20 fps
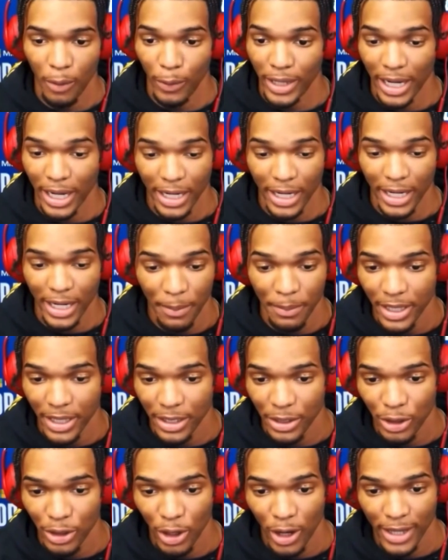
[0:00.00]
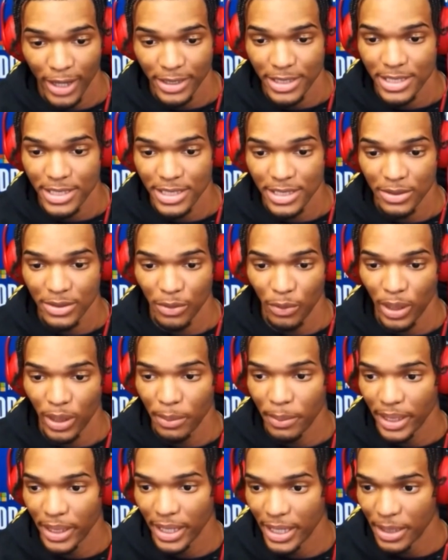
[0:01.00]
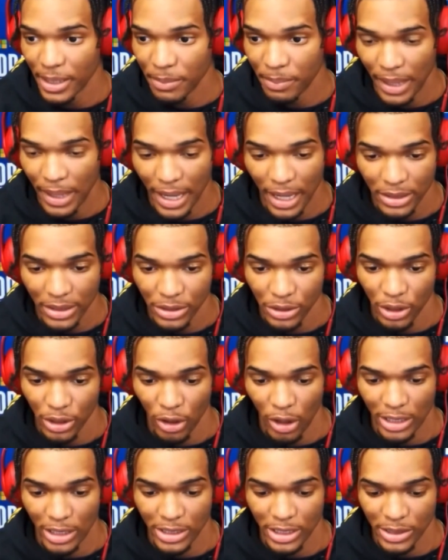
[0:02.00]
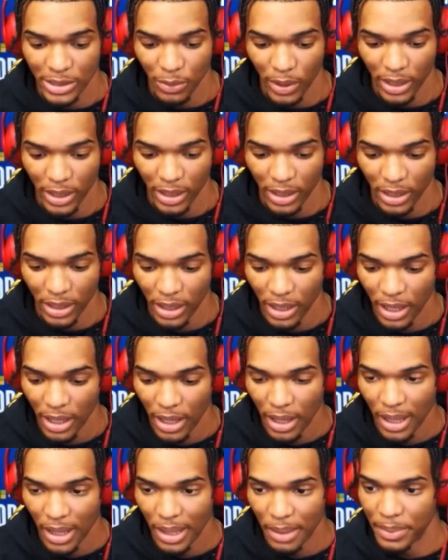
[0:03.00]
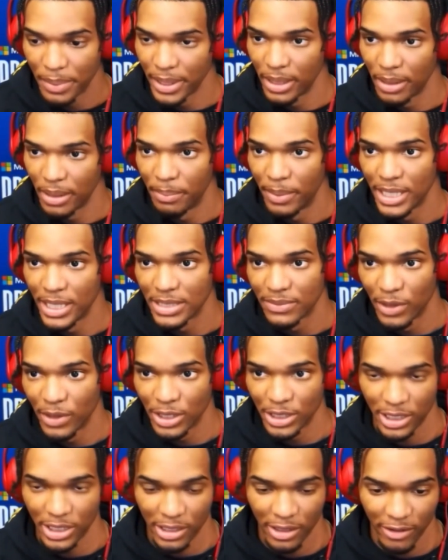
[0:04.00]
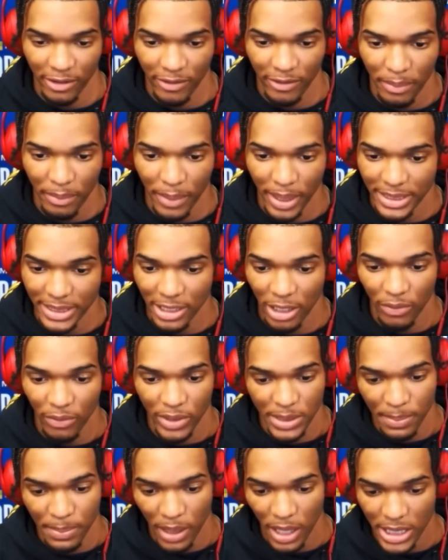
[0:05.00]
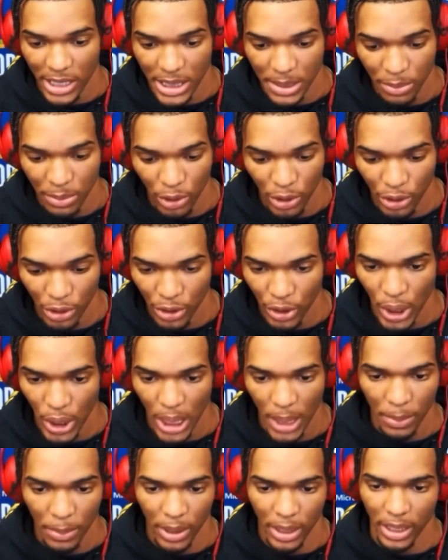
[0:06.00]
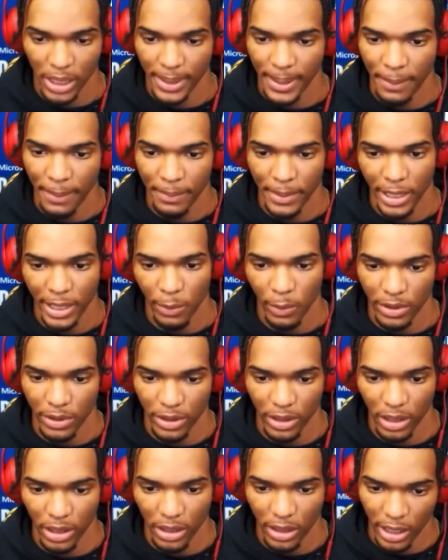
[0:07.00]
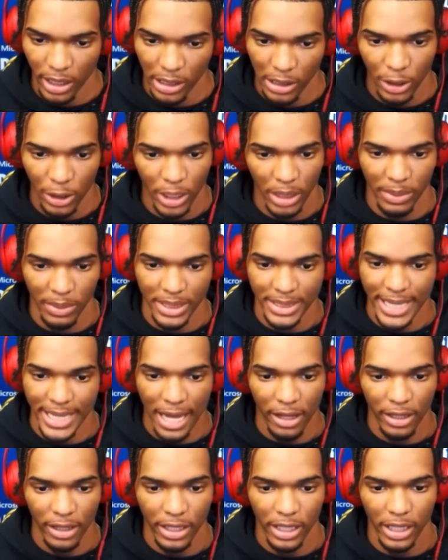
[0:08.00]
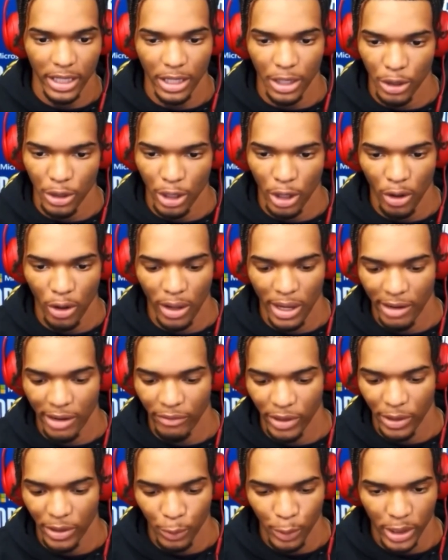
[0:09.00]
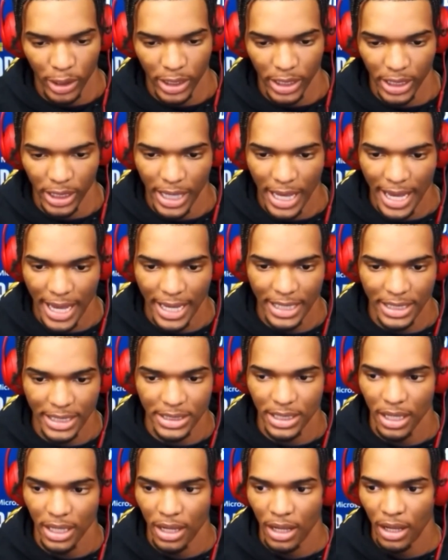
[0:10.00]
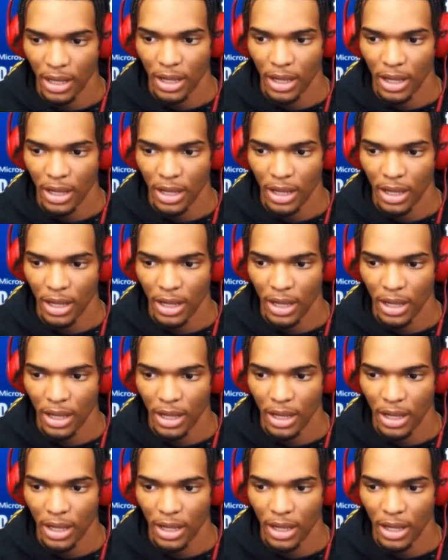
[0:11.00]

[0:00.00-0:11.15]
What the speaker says: when I come in, you know, I just want to make an impact. You know, I just want to be the best version of myself as possible. You know, I'm going to come in with a learning mentality. You know, every rookie has